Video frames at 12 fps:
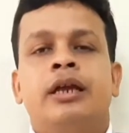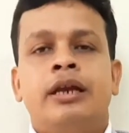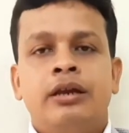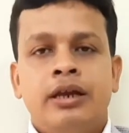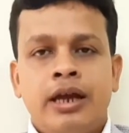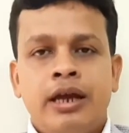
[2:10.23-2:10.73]
the
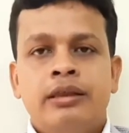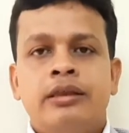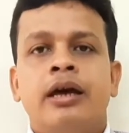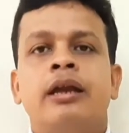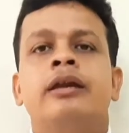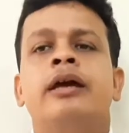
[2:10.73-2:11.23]
length
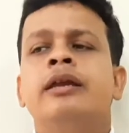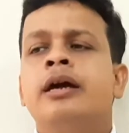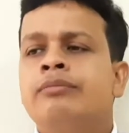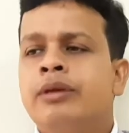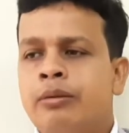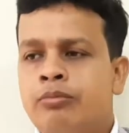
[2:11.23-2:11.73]
and any
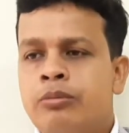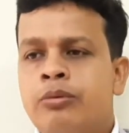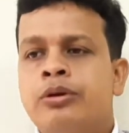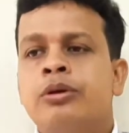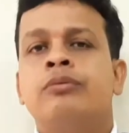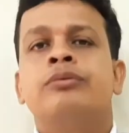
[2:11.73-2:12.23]
of the
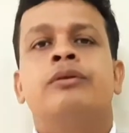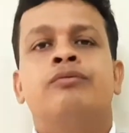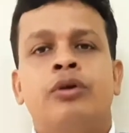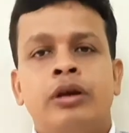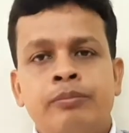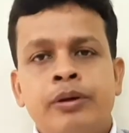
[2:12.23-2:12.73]
abnormality of the
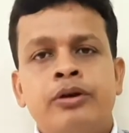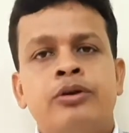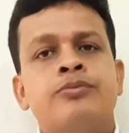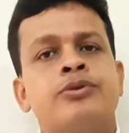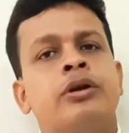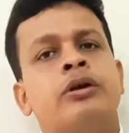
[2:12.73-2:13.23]
fallopian
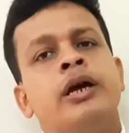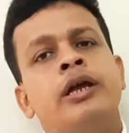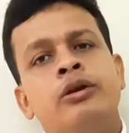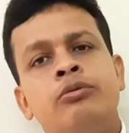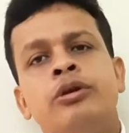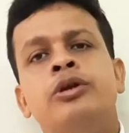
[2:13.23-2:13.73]
tubes,
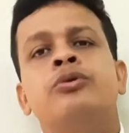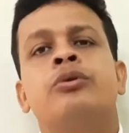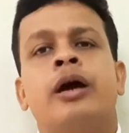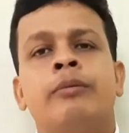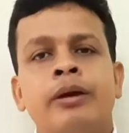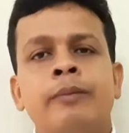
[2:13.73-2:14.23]
again you need to
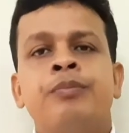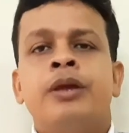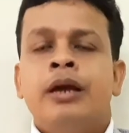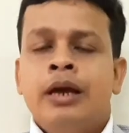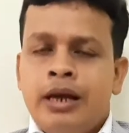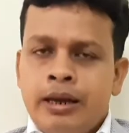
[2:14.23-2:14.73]
have a
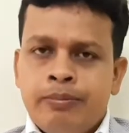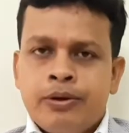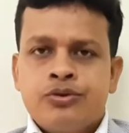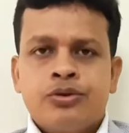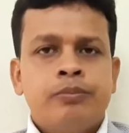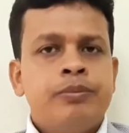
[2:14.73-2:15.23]

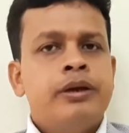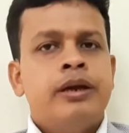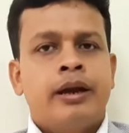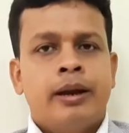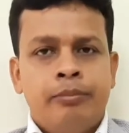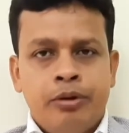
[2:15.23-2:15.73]
laparoscopy in
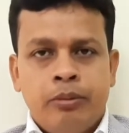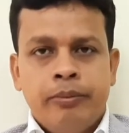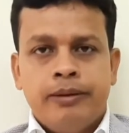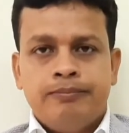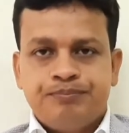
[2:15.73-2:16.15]
our abdomen.